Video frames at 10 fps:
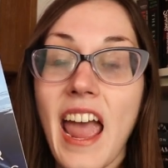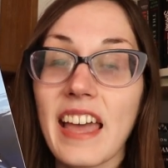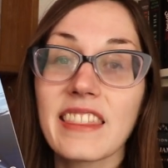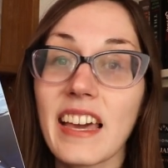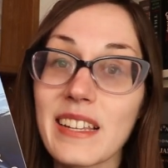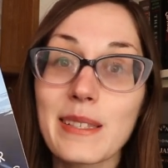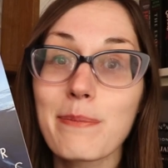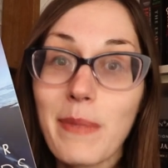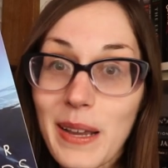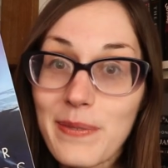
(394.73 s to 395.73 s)
And that is
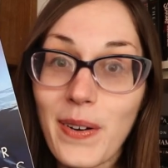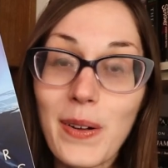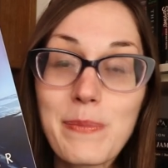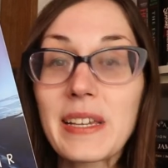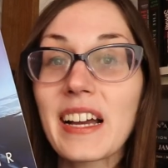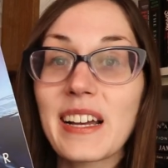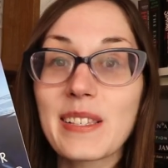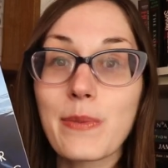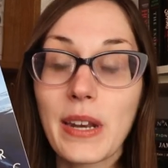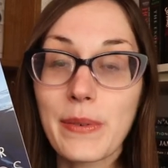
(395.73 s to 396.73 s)
my fault,
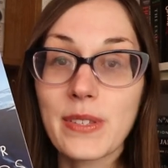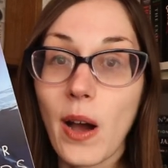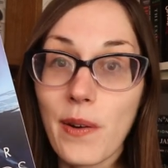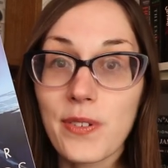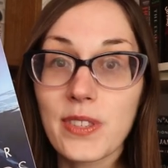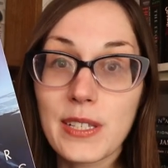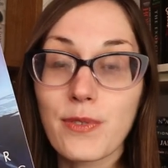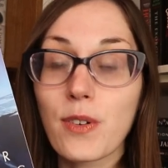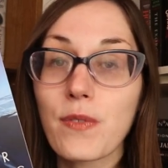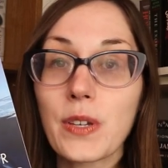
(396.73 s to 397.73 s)
because when I was offered this
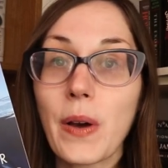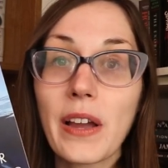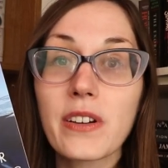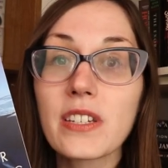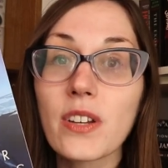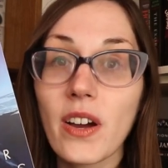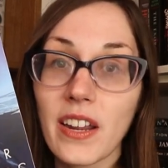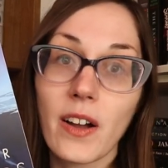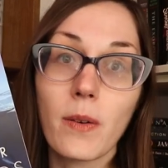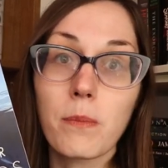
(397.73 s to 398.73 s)
for review, I could not
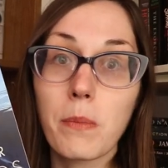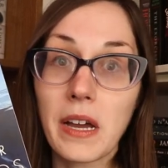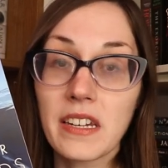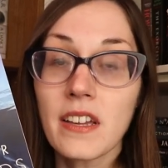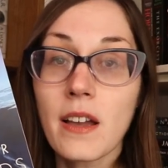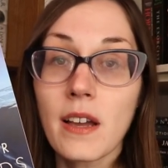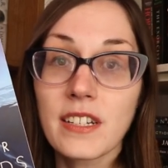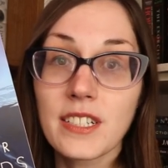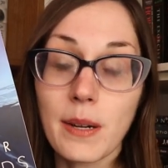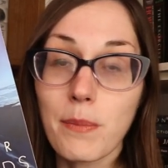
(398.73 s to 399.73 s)
help but
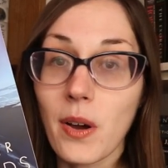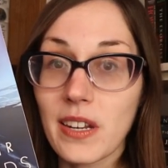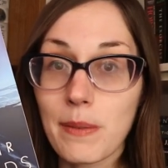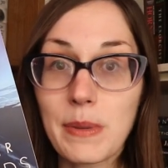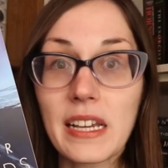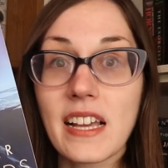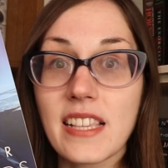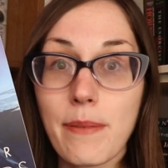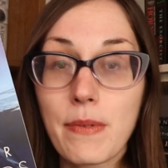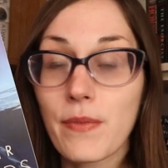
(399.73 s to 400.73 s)
jump on it,
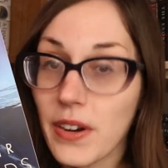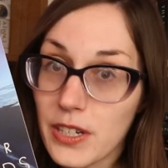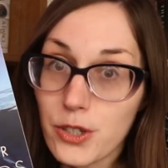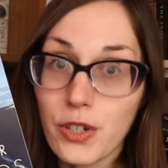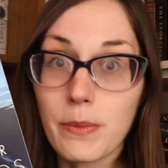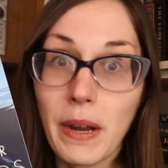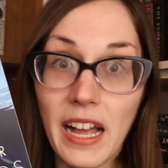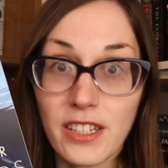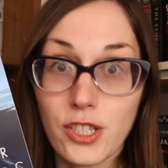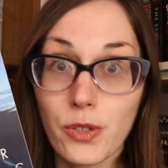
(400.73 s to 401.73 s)
because I've been very intrigued by
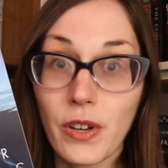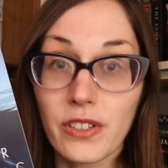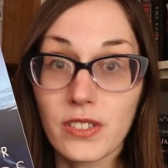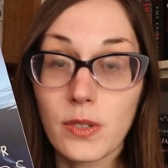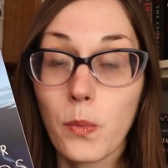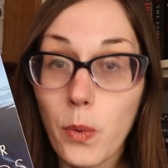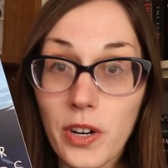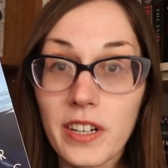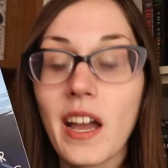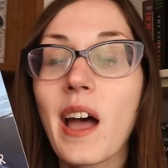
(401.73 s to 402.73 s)
Alastair Reynolds'
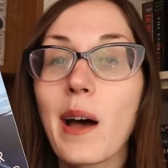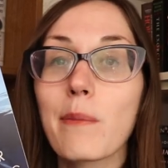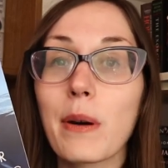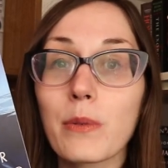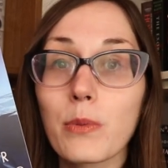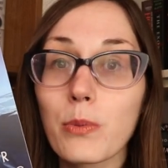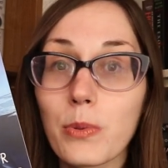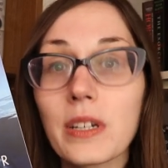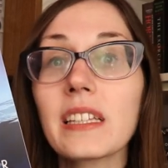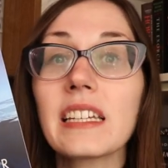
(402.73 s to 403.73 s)
work, but
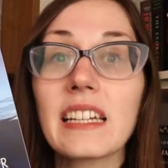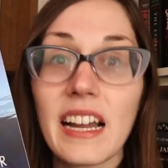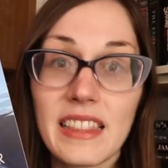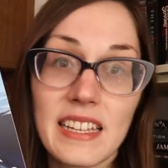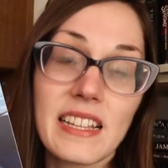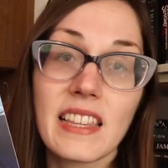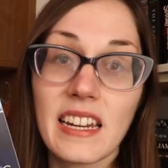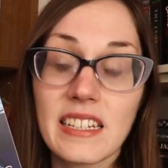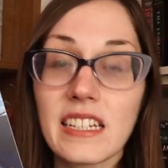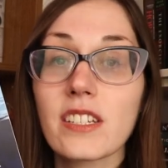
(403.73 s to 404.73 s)
really I think that
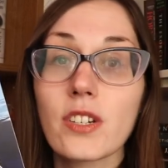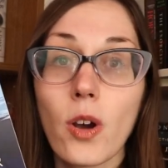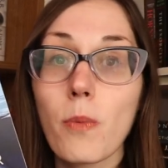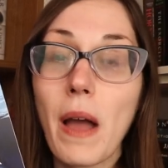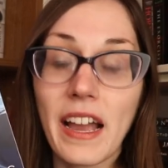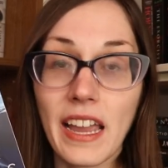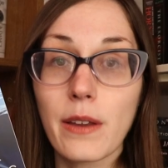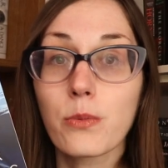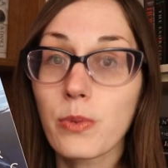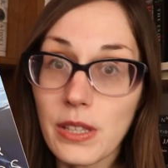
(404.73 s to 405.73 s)
I need to go back
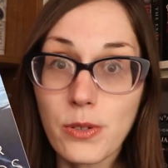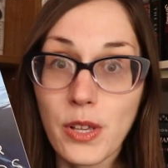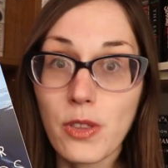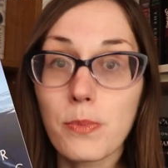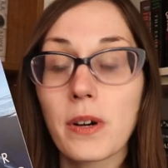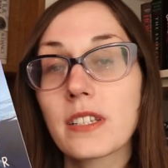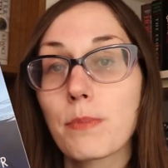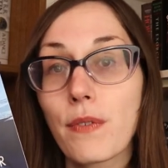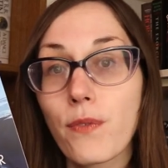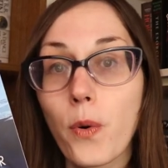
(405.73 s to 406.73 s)
and read those other books
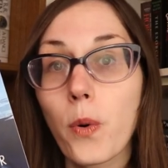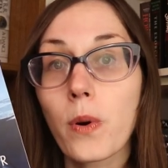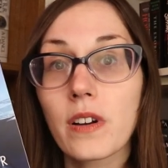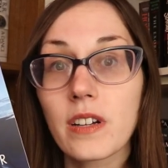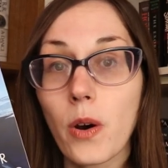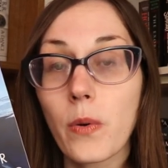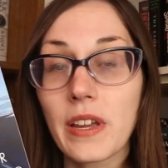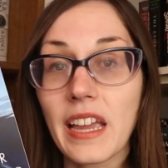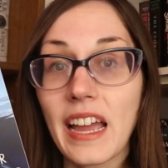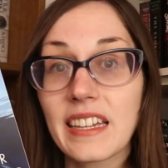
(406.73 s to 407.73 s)
before
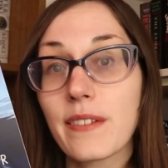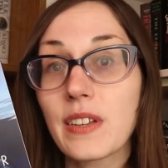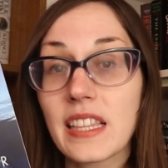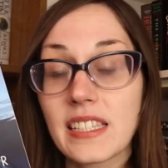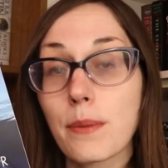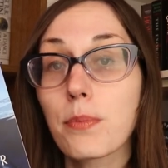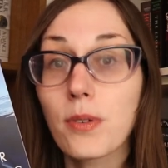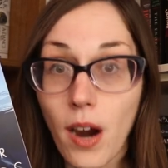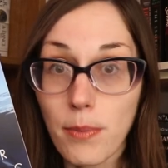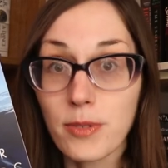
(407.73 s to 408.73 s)
going and giving this a
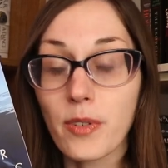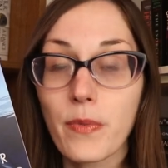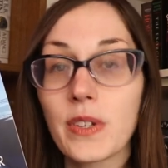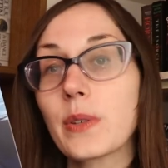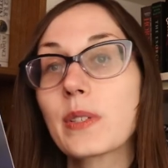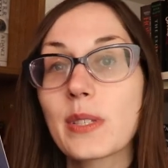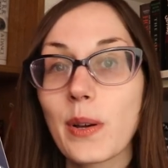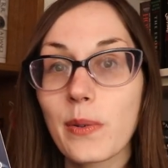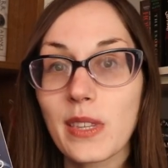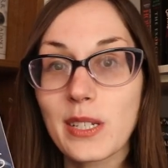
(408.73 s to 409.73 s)
proper review.
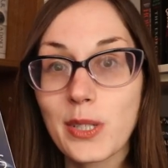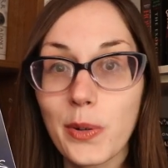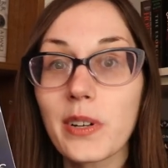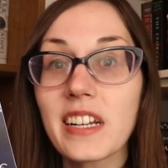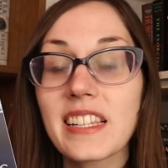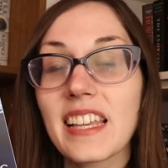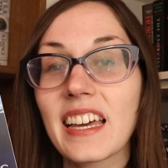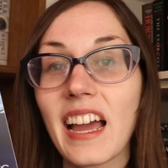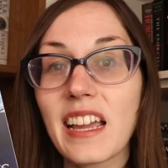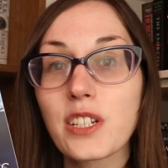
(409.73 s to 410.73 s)
So the short is
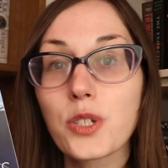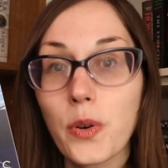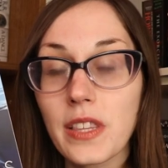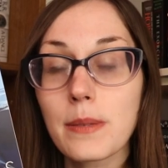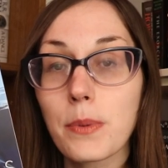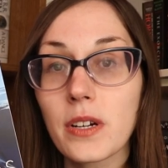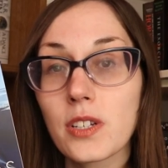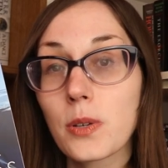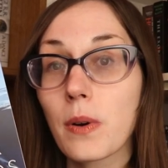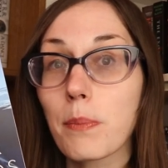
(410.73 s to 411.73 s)
that I enjoy this
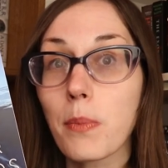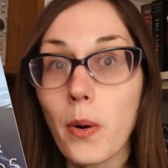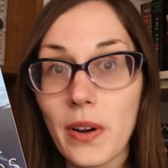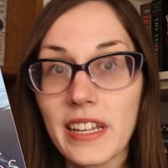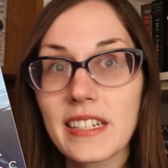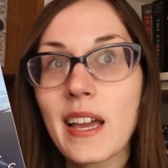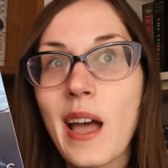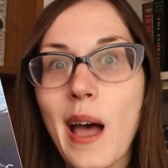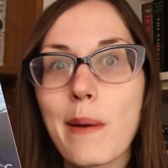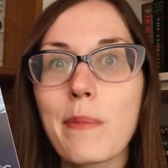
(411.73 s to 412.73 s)
book to a point,
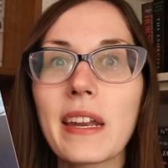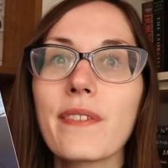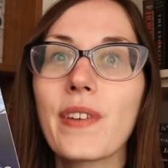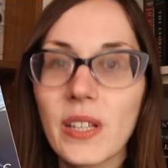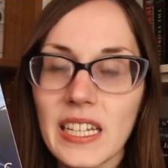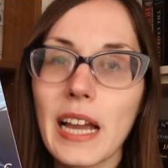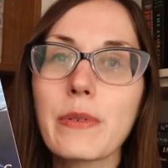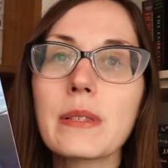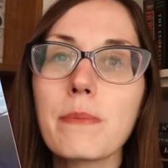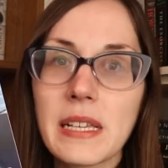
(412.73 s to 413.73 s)
but I felt like I
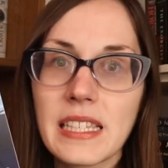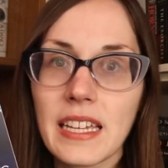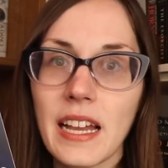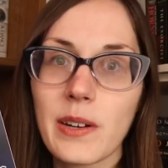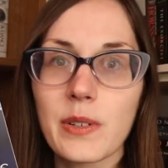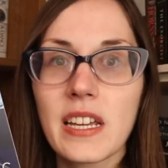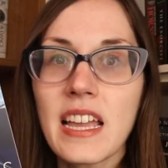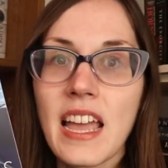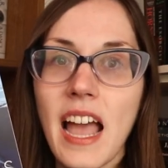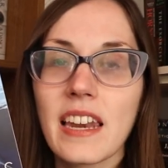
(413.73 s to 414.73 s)
was missing out,
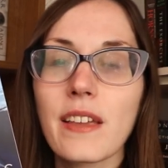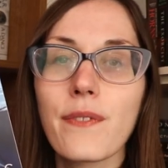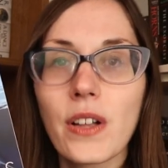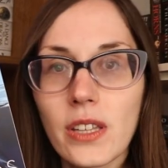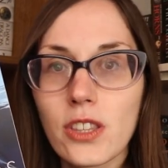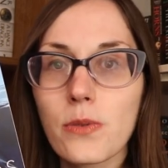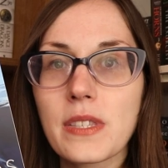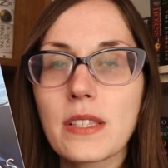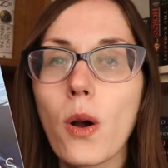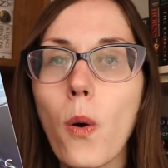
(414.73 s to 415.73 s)
and I felt like there
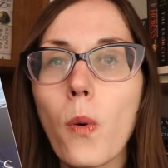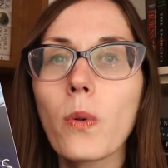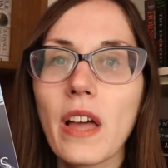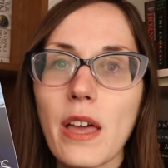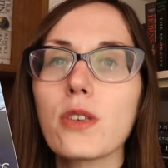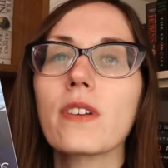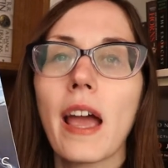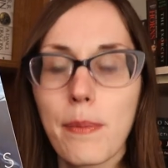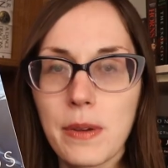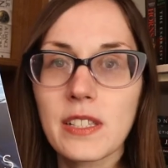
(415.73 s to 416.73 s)
was this whole other
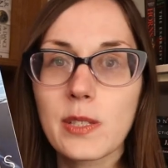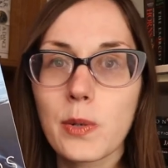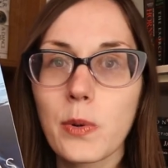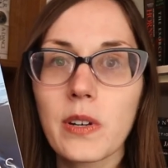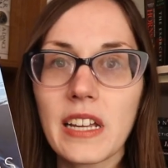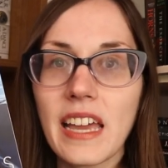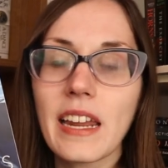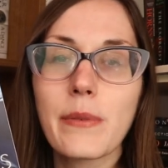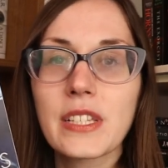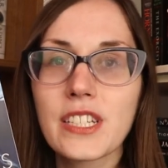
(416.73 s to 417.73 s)
epic story,
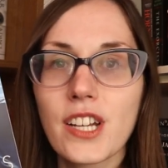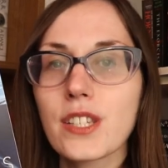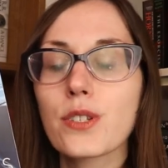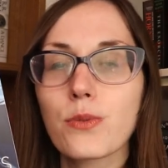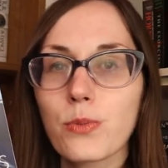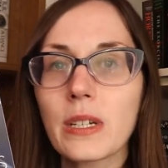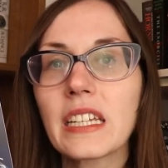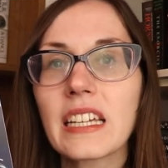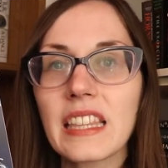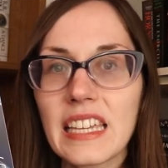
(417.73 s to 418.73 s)
and I was just
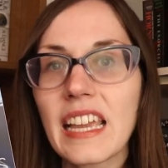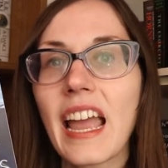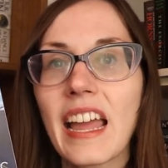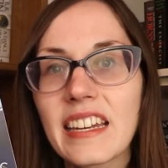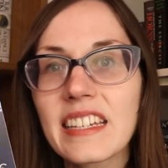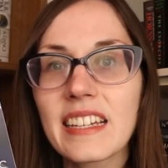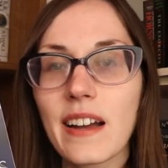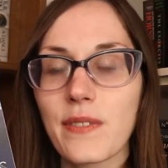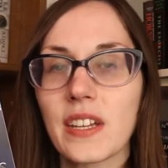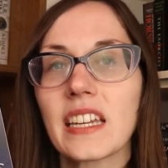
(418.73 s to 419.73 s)
reading the
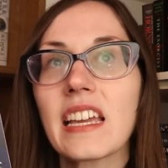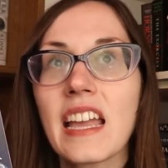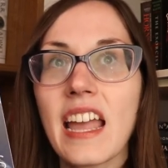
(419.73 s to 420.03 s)
ending of it,